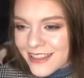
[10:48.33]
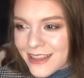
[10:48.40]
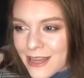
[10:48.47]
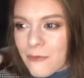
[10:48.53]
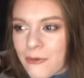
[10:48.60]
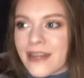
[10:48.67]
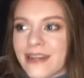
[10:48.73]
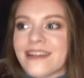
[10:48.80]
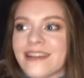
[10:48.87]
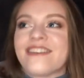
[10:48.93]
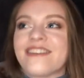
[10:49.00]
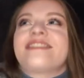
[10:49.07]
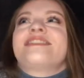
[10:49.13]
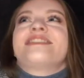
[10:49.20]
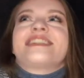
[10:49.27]
at that wedding,
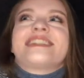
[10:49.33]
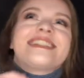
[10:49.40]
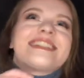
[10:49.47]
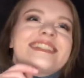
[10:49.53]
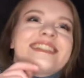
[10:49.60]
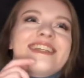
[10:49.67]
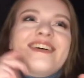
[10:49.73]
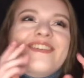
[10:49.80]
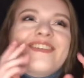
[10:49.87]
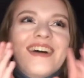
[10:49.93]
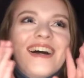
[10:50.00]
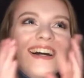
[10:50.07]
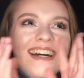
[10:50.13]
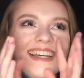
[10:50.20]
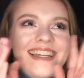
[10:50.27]
which is so
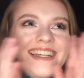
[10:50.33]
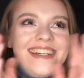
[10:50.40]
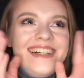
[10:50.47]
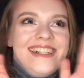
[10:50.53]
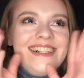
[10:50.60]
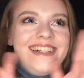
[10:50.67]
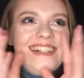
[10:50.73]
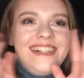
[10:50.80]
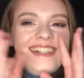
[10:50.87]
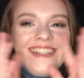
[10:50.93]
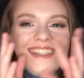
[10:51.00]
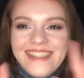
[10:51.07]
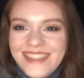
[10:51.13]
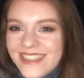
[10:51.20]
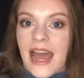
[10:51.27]

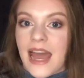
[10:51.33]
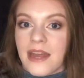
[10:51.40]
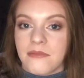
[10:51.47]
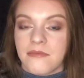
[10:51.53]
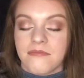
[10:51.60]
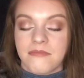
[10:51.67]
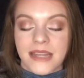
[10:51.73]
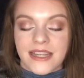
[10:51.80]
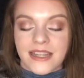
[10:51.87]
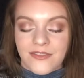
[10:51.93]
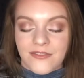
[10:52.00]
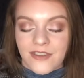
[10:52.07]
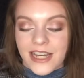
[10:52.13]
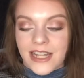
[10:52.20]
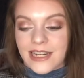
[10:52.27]
wild. And Mick
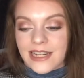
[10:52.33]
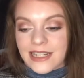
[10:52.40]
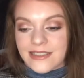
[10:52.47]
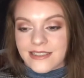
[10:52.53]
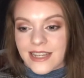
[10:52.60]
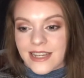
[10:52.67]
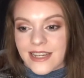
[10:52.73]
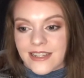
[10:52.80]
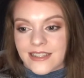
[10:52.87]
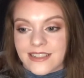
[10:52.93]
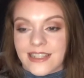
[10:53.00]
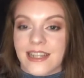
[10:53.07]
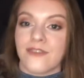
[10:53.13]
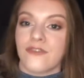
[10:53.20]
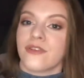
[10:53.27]
invited Lisa
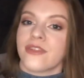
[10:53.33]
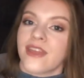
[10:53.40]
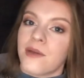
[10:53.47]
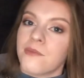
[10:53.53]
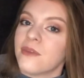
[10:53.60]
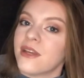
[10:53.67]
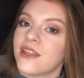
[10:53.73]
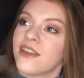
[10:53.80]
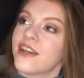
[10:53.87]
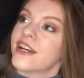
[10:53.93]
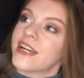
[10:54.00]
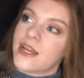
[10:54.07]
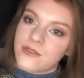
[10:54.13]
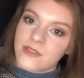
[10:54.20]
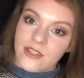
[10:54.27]
to live with them in
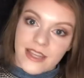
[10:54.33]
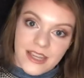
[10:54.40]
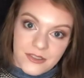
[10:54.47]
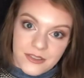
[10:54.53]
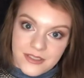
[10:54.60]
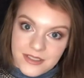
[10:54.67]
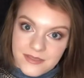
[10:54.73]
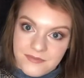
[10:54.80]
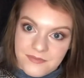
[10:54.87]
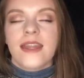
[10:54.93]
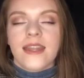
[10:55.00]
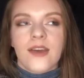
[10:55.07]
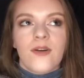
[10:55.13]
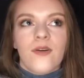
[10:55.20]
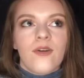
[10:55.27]
their council house.
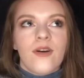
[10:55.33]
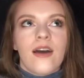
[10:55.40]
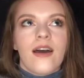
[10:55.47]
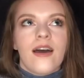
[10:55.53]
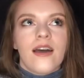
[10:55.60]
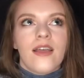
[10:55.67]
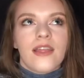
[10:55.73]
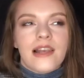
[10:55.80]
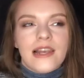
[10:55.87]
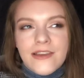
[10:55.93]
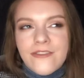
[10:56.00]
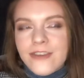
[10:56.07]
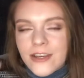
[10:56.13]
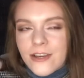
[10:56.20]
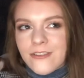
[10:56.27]
Now, the
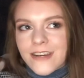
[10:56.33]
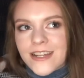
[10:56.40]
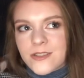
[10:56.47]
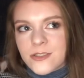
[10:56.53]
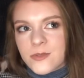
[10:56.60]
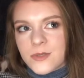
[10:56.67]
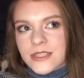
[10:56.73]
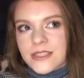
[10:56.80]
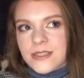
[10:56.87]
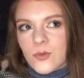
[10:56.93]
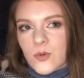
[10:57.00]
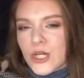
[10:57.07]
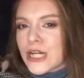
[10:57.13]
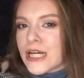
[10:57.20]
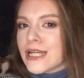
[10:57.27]
living
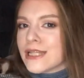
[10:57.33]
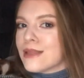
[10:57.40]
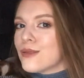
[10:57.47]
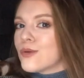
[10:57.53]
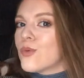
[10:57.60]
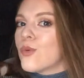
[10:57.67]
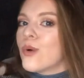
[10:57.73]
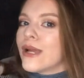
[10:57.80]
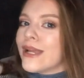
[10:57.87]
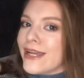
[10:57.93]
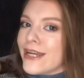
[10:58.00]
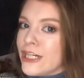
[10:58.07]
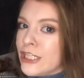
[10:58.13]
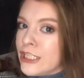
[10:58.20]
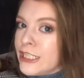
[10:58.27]
arrangements were a little
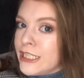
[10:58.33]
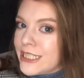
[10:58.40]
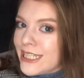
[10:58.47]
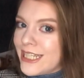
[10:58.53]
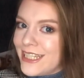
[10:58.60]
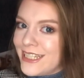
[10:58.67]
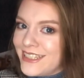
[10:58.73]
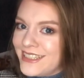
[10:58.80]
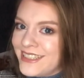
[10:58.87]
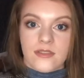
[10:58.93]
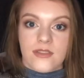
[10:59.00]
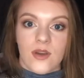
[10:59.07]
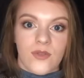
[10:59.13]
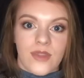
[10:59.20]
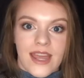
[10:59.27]
weird.
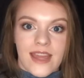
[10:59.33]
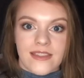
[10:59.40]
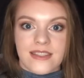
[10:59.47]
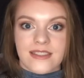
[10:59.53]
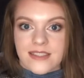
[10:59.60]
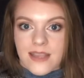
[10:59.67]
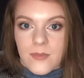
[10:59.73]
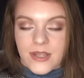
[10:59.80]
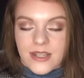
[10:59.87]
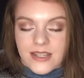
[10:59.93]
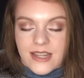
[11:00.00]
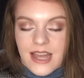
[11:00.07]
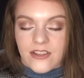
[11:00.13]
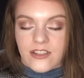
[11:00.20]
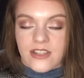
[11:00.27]
So they had this
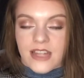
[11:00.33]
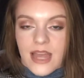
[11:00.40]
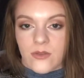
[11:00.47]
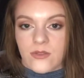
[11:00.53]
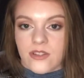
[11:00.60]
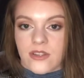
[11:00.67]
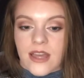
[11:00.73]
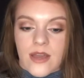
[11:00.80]
semi-detached council